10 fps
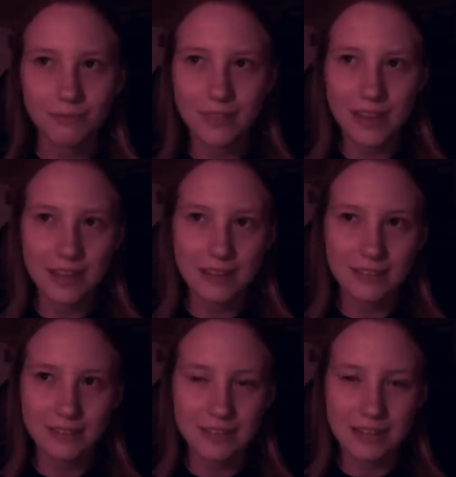they
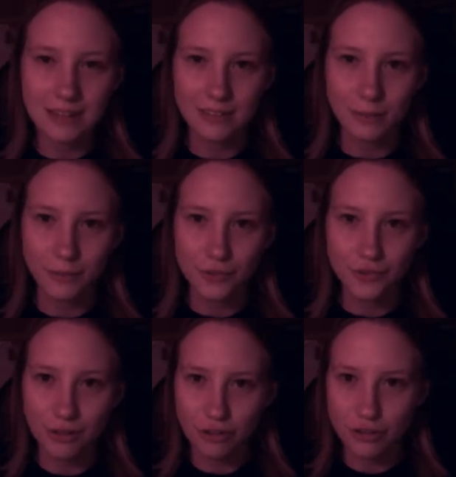need a little more
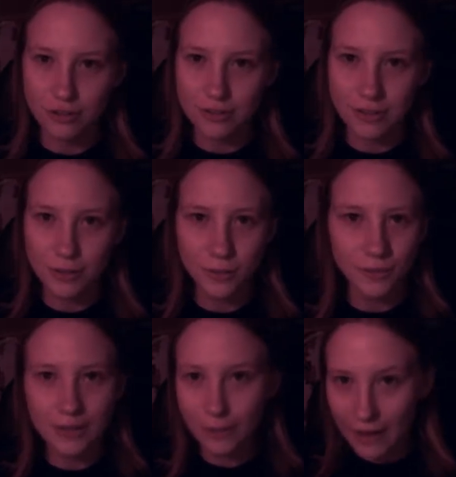structure, so
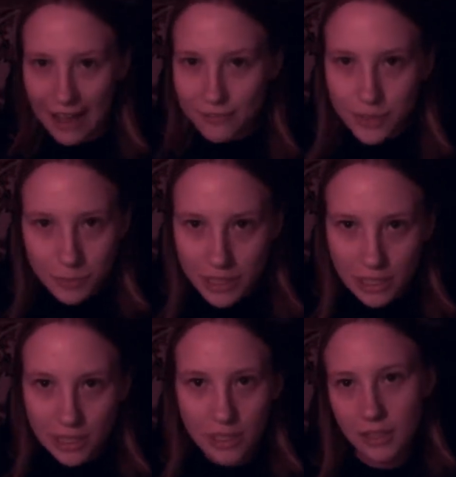they don't have to be,